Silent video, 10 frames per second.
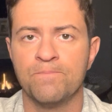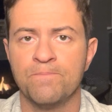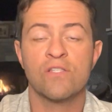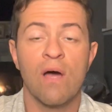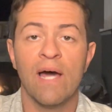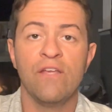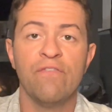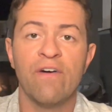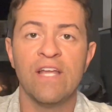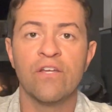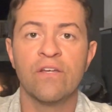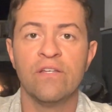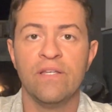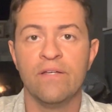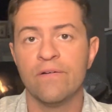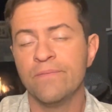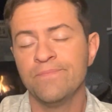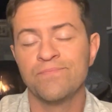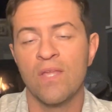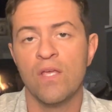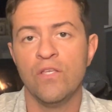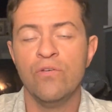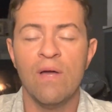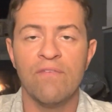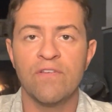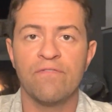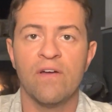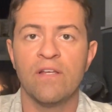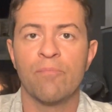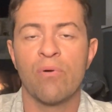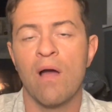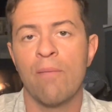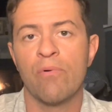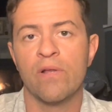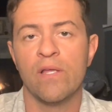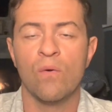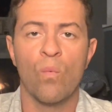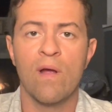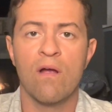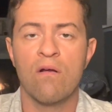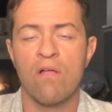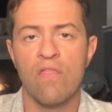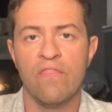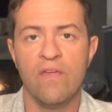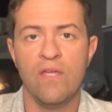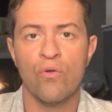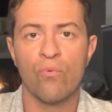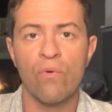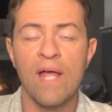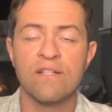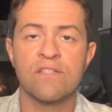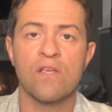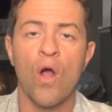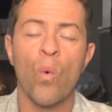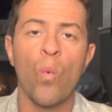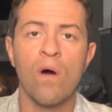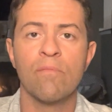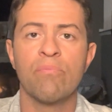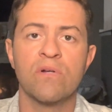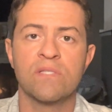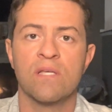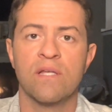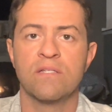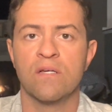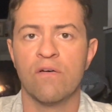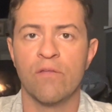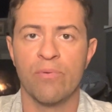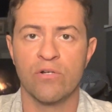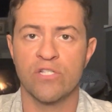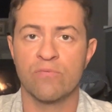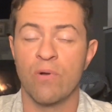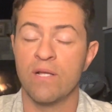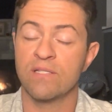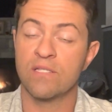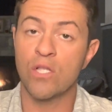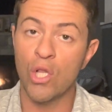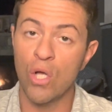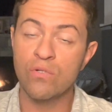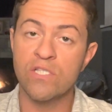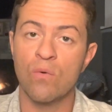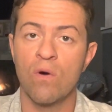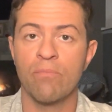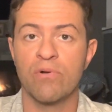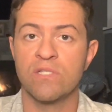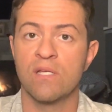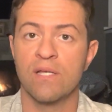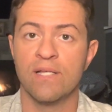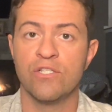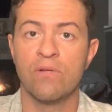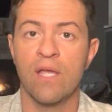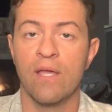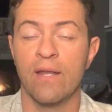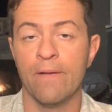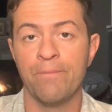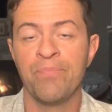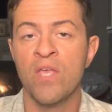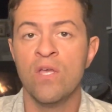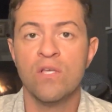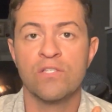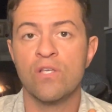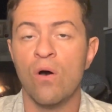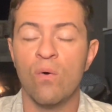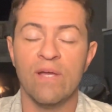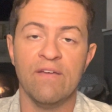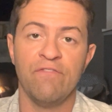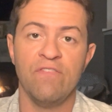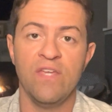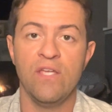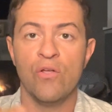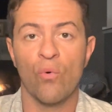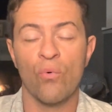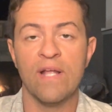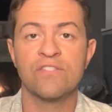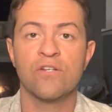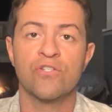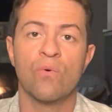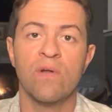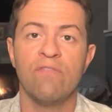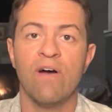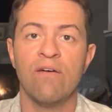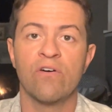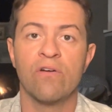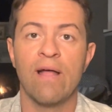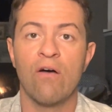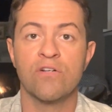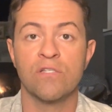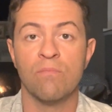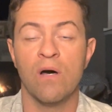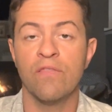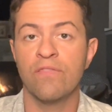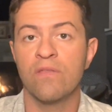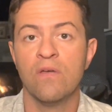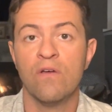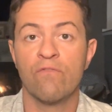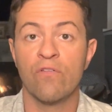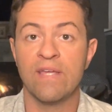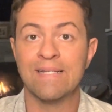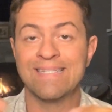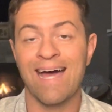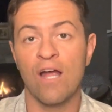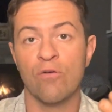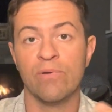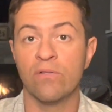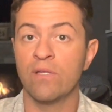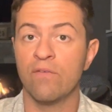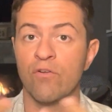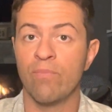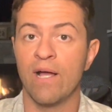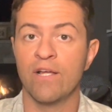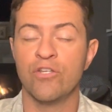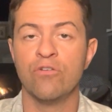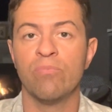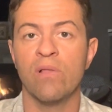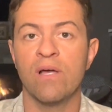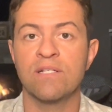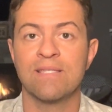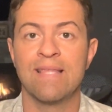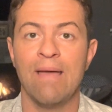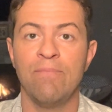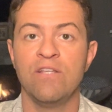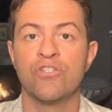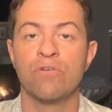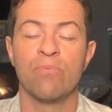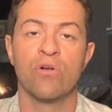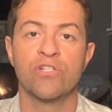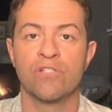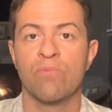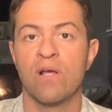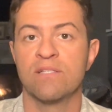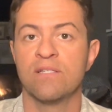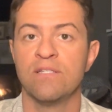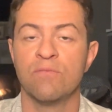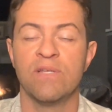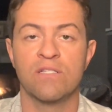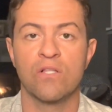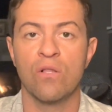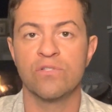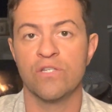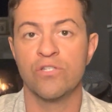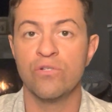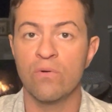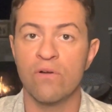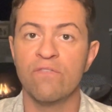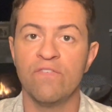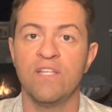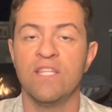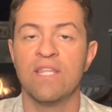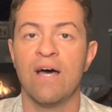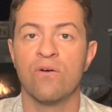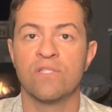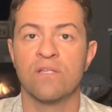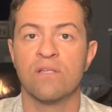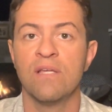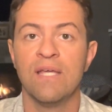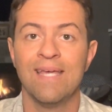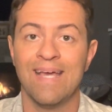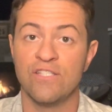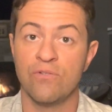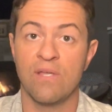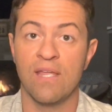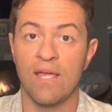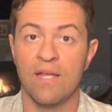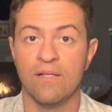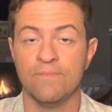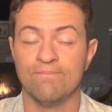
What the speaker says: So how do you find a good deal? You have to find a property where the rents are 1% of the purchase price, as close to 1% as you can get it. So if the rents are $2,500 a month for the entire building, if you're buying a duplex, that means your purchase price needs to be as close to $250,000 as you can get it.